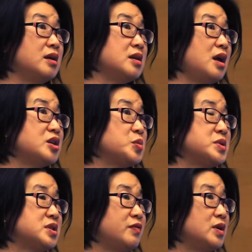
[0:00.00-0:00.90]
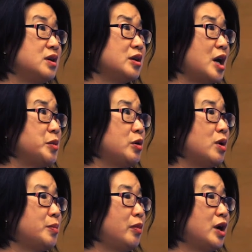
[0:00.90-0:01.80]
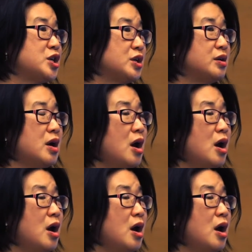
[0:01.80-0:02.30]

in the Asia-Pacific Economic Cooperation,